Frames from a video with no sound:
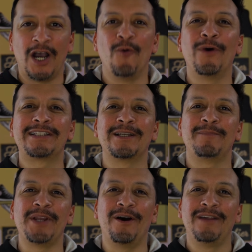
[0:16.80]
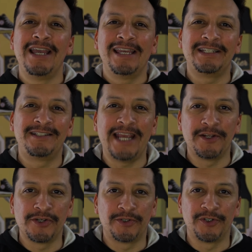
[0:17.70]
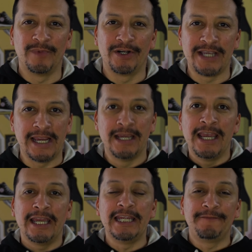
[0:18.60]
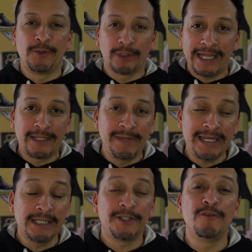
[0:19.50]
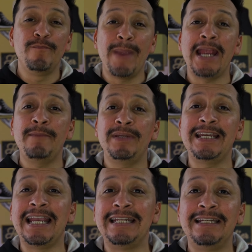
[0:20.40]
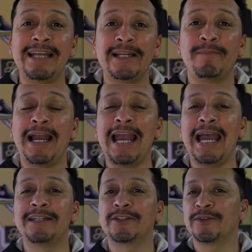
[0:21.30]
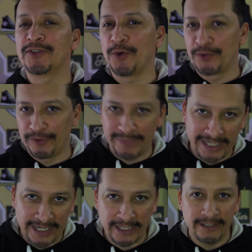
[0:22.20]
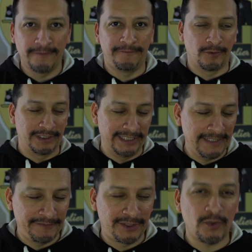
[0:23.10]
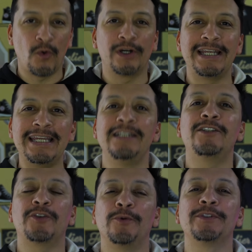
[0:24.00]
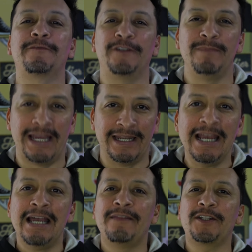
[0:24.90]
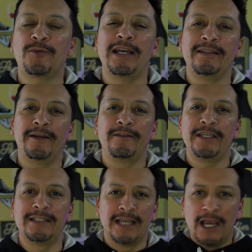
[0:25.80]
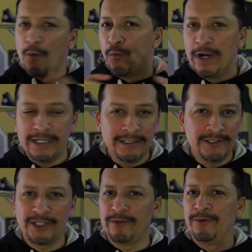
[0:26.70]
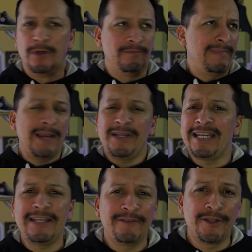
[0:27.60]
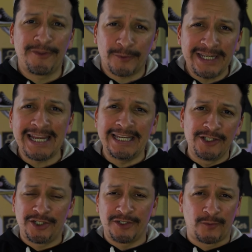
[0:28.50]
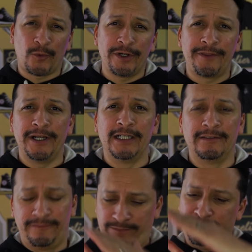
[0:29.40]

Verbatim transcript: What's up, y'all? It's Daniel, your Shoemmelier. If you're like me, you may be inundated by ads on social media for lifts or insoles for men. That's right, they're these one to maybe even three inches worth of